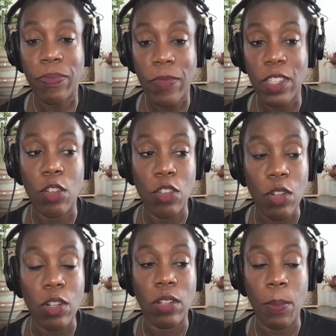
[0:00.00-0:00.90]

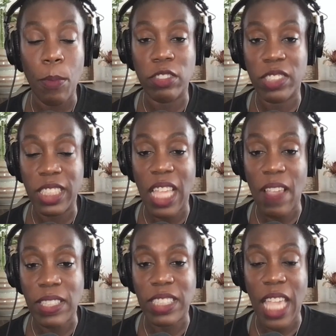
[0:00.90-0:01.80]
emergency
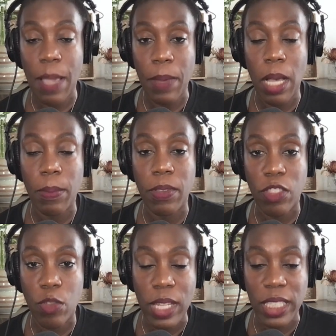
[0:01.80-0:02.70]
savings game up
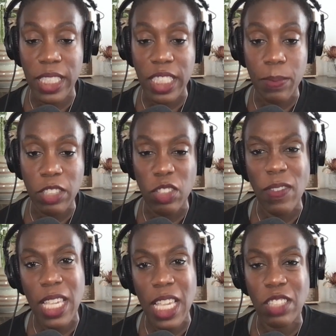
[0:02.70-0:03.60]
3 to 6 months. You have
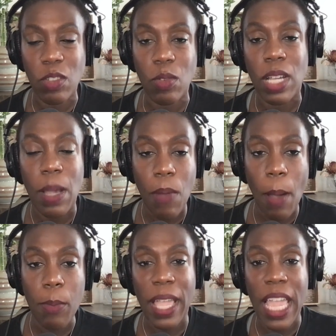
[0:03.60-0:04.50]
a kid, so
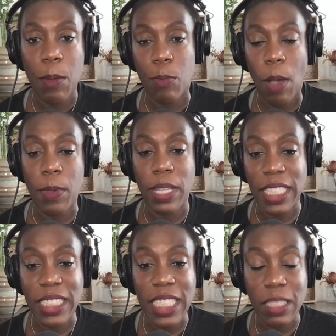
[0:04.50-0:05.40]
probably my aim would probably be
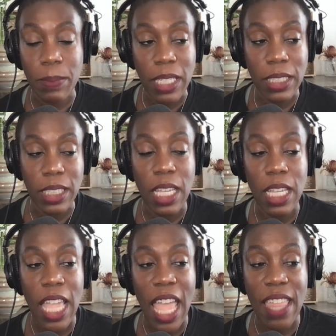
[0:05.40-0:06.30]
like 6 months.
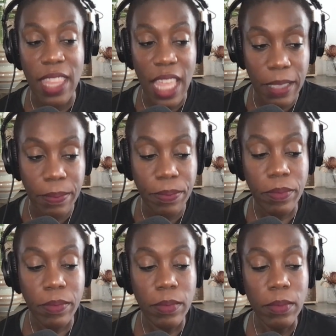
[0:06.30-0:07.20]
And then
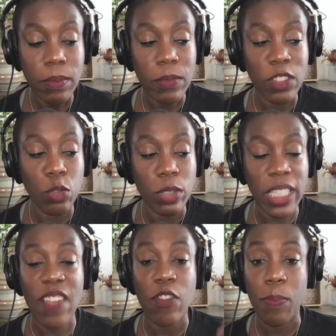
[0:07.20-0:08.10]
you
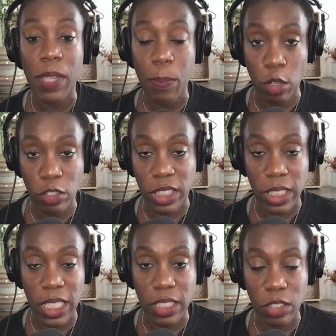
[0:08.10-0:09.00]
save for big
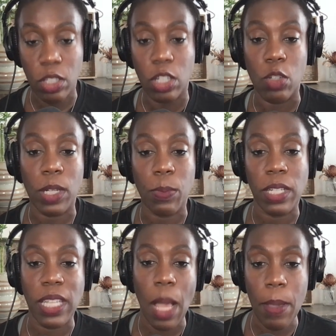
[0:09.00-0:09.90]
purchases. So, you want to put
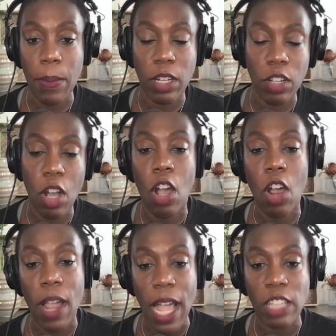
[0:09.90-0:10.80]
a down payment on a
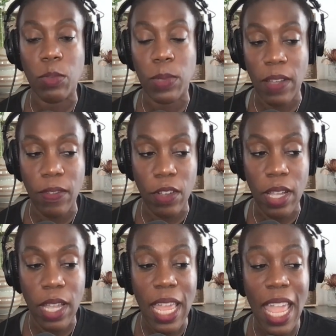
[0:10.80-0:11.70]
car or a house or whatever.
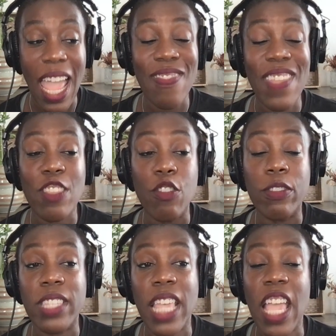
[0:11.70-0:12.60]
And then you
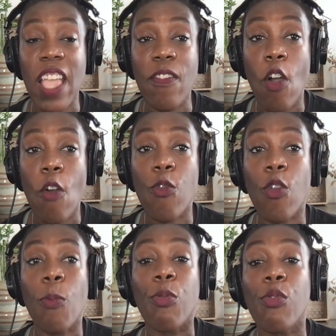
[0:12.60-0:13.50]
save
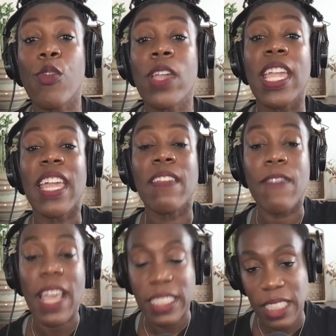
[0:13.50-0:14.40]
for
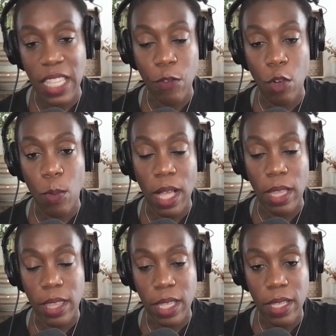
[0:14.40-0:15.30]
pre-investing for
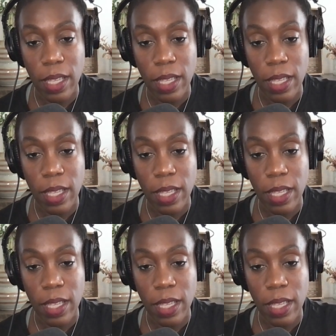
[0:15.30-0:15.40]
wealth.